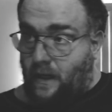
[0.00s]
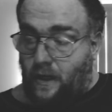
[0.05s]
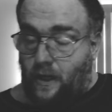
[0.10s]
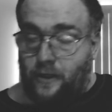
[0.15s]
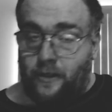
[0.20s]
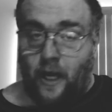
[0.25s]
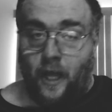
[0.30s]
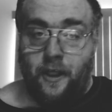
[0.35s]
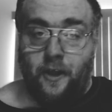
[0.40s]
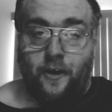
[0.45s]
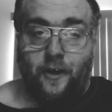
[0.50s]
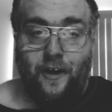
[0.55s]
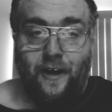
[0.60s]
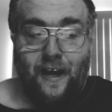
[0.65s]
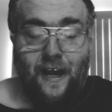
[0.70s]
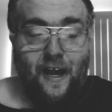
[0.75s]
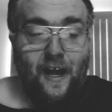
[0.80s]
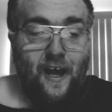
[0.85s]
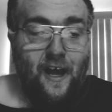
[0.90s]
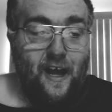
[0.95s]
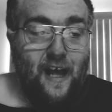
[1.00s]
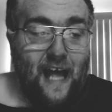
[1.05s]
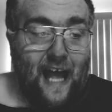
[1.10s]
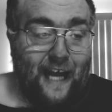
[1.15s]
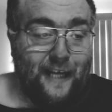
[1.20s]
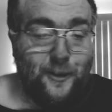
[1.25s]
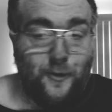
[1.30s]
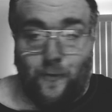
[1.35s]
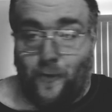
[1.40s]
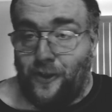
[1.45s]
another,
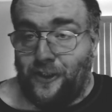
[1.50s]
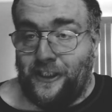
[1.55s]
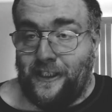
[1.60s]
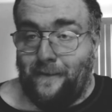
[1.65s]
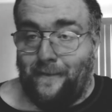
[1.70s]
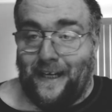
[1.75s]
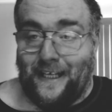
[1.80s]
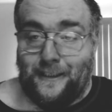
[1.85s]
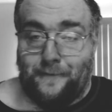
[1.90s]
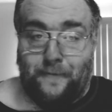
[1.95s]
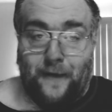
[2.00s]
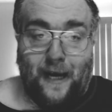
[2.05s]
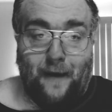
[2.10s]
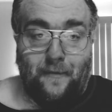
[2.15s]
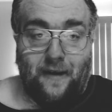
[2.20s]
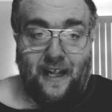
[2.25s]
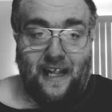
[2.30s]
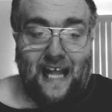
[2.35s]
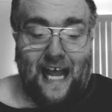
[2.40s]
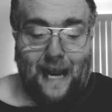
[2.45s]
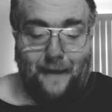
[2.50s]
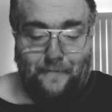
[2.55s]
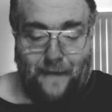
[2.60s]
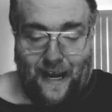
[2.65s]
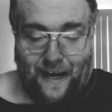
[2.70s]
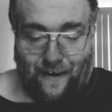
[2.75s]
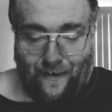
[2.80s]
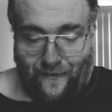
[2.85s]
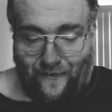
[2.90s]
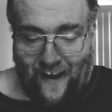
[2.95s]
I swear Simeon's becoming a
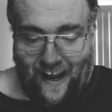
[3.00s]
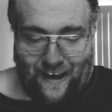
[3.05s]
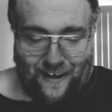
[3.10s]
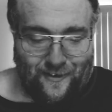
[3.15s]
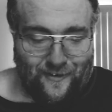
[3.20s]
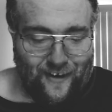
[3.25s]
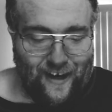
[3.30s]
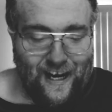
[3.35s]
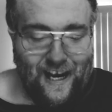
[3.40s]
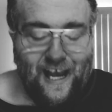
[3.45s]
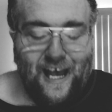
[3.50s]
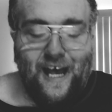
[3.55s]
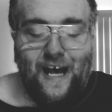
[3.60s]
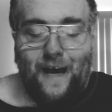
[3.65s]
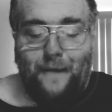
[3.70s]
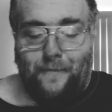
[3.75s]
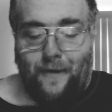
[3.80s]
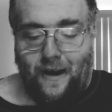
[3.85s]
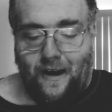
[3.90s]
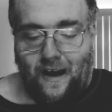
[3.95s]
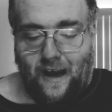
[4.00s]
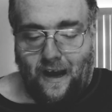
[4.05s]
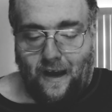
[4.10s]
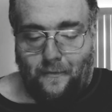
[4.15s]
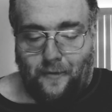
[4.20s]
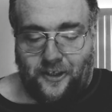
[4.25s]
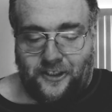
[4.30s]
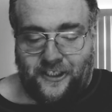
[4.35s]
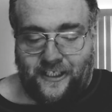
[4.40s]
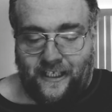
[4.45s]
linebacker factory. But uh,
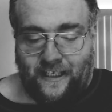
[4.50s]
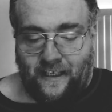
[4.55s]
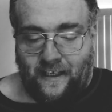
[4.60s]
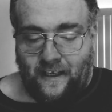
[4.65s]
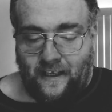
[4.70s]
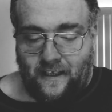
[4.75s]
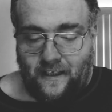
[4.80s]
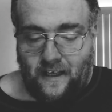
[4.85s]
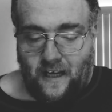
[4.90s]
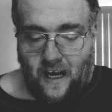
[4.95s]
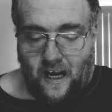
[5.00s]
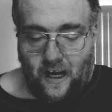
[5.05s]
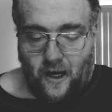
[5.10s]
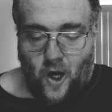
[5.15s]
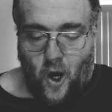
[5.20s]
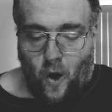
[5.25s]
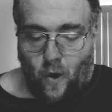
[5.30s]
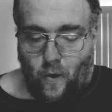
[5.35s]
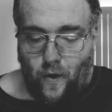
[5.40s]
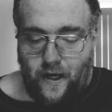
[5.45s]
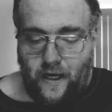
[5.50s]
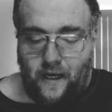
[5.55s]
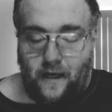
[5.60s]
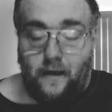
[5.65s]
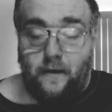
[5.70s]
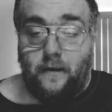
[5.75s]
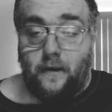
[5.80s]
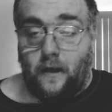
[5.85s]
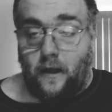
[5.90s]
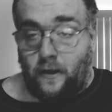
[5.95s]
uh, Cohen,
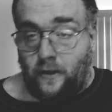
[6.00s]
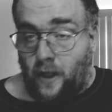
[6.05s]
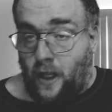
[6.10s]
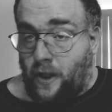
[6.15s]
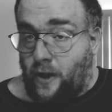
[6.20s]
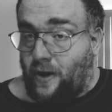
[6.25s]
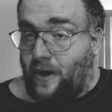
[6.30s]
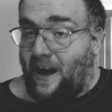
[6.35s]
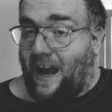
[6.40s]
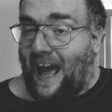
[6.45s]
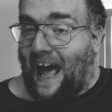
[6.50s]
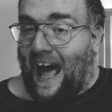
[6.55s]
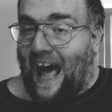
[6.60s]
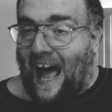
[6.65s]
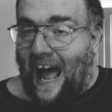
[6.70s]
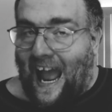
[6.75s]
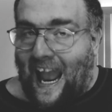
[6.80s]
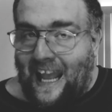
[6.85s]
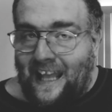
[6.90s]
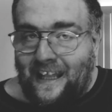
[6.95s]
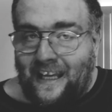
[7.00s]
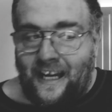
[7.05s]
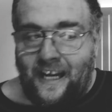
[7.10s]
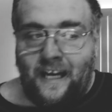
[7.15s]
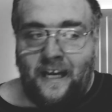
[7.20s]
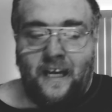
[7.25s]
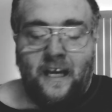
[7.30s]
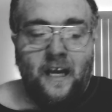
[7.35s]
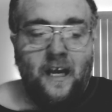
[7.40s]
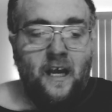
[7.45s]
another
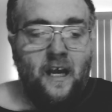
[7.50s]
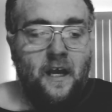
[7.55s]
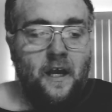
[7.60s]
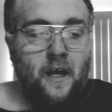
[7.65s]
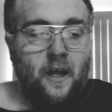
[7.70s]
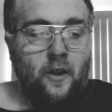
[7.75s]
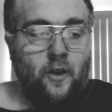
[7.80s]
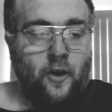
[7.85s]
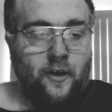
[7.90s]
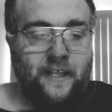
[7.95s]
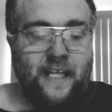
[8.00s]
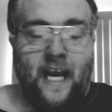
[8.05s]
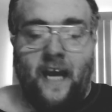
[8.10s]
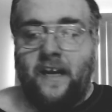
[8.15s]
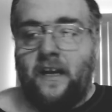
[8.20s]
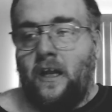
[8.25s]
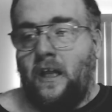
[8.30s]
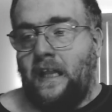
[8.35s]
highly looked at